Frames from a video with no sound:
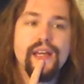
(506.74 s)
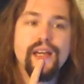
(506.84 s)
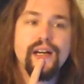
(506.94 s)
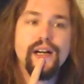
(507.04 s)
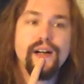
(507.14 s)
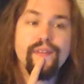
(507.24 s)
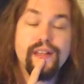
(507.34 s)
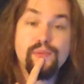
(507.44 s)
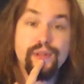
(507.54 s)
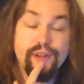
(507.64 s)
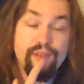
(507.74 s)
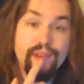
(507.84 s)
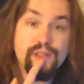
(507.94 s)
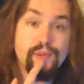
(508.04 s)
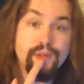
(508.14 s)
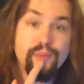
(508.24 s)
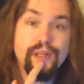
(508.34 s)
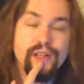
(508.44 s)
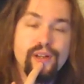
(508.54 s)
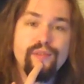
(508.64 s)
Uh, that's what they're that's what they're
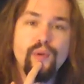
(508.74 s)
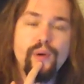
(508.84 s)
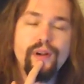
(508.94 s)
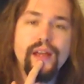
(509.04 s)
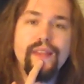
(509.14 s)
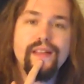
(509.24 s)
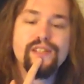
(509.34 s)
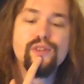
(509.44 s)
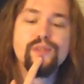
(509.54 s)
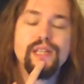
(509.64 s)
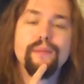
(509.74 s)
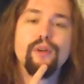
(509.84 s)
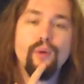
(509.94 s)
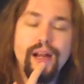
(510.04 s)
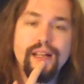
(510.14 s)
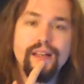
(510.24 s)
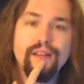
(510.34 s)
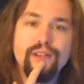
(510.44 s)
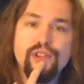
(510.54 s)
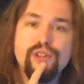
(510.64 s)
really good for, and that's using them correctly.
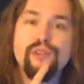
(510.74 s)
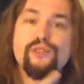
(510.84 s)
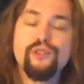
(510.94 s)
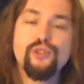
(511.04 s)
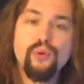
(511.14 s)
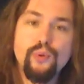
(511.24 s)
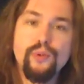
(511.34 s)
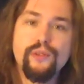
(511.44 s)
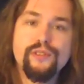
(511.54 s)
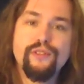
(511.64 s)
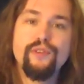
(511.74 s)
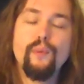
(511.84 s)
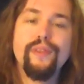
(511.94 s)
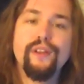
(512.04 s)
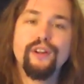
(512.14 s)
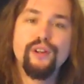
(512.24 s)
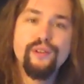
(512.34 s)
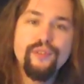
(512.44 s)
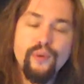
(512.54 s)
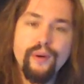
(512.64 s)
You should use your tools for what they're good
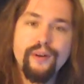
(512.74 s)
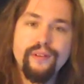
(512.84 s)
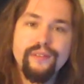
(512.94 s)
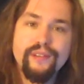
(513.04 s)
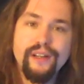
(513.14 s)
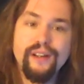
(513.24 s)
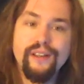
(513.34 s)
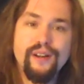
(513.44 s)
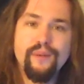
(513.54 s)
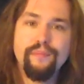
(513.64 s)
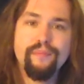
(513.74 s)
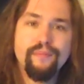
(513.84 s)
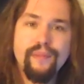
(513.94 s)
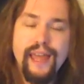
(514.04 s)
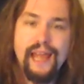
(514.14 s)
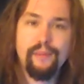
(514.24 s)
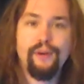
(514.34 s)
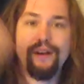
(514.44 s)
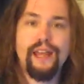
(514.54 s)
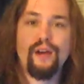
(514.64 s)
for. You know, you don't hammer
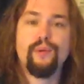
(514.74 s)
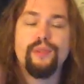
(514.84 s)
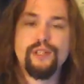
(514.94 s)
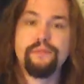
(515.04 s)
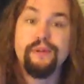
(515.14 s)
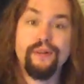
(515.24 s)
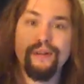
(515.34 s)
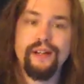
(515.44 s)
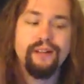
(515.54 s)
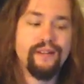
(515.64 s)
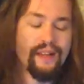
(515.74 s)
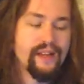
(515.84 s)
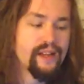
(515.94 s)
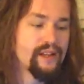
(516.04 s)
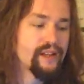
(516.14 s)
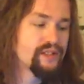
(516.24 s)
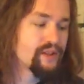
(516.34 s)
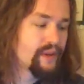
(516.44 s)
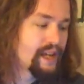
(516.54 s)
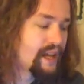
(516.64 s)
a nail with a spoon, right?
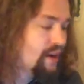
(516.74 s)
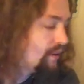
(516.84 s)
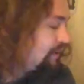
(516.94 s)
So anyhow,